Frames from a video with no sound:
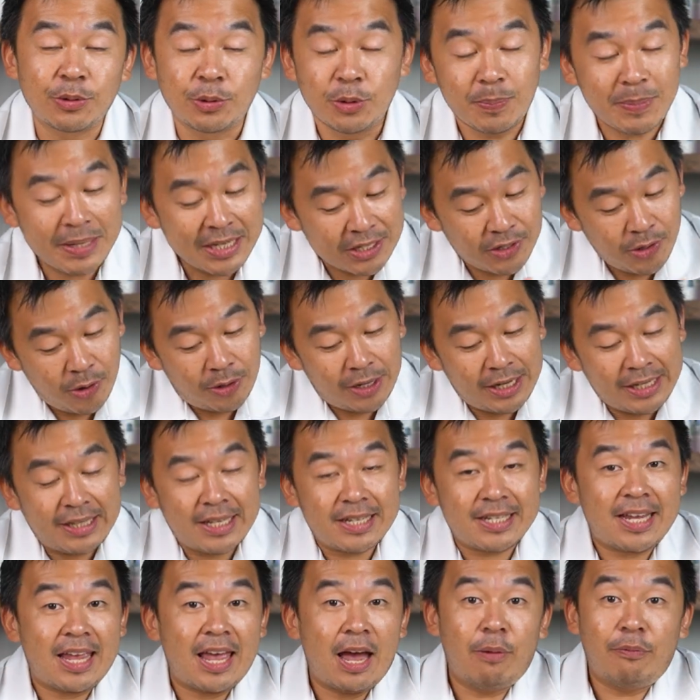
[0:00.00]
So it means not only
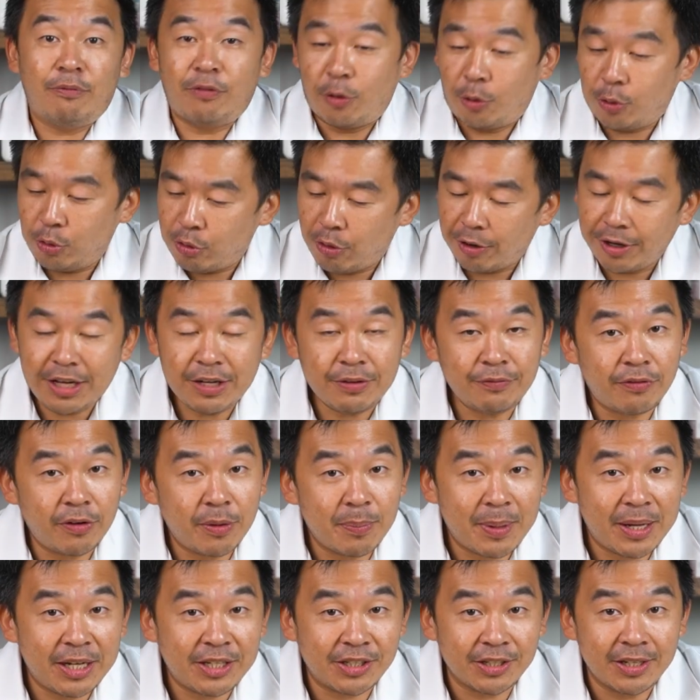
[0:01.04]
does it help for chronic
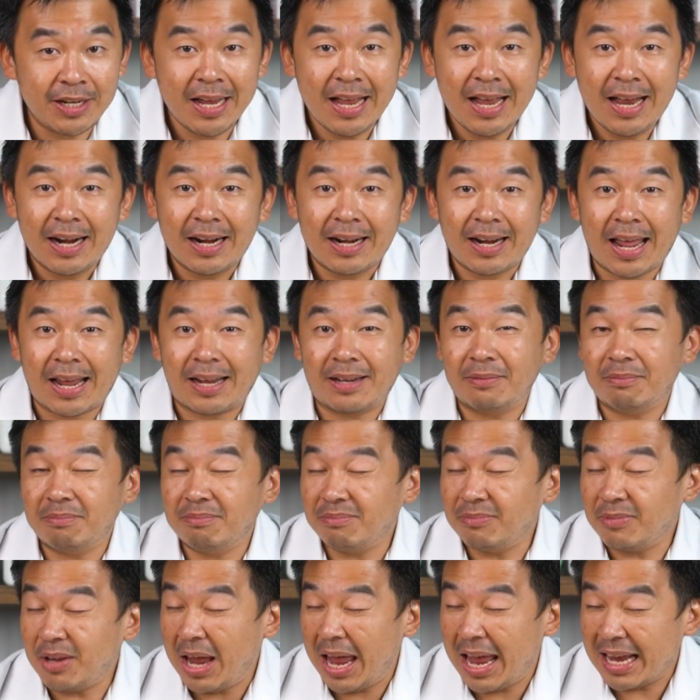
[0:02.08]
inflammation like
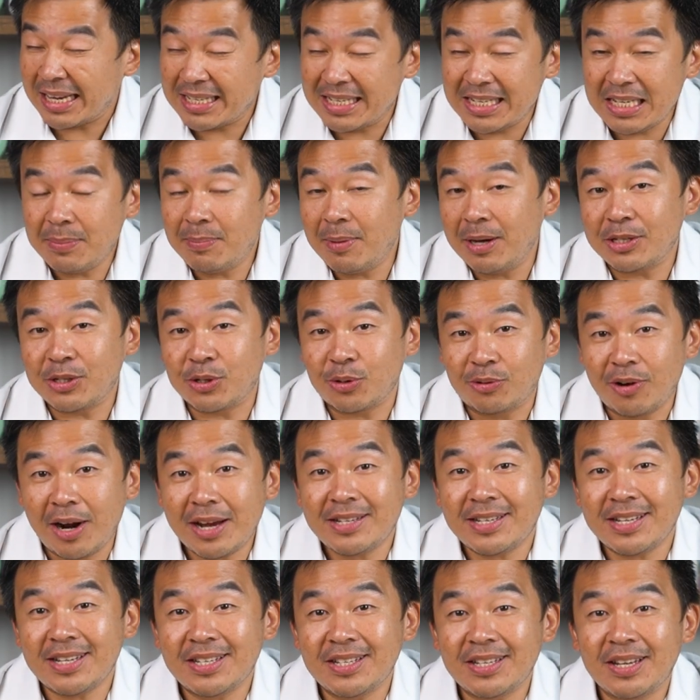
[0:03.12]
eczema and
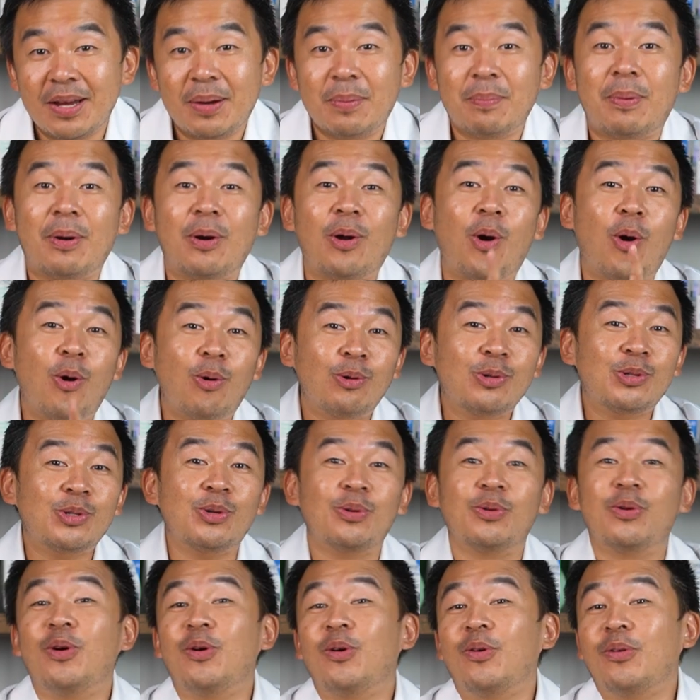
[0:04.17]
psoriasis, but
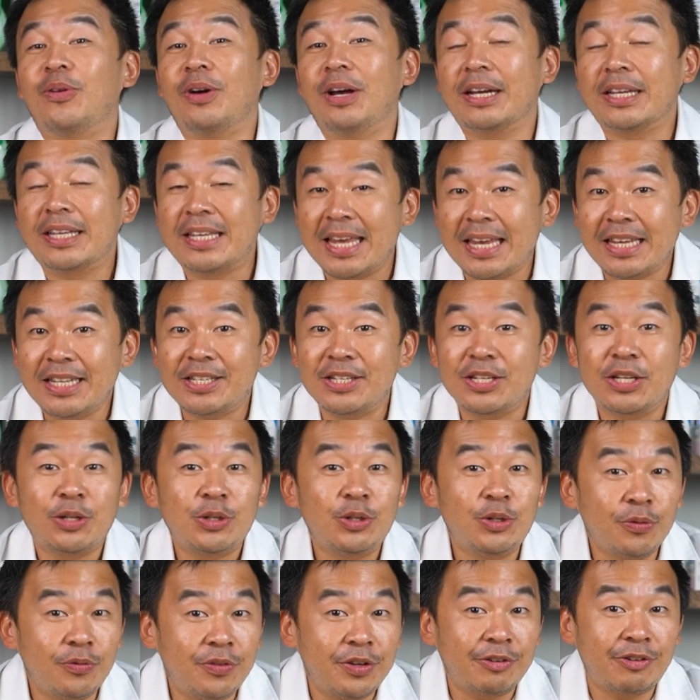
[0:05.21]
also against
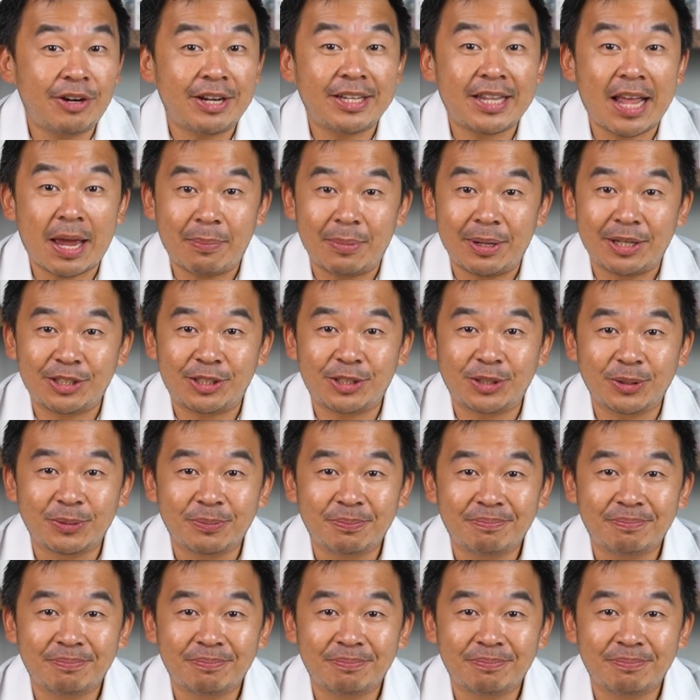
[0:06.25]
UV ray damage.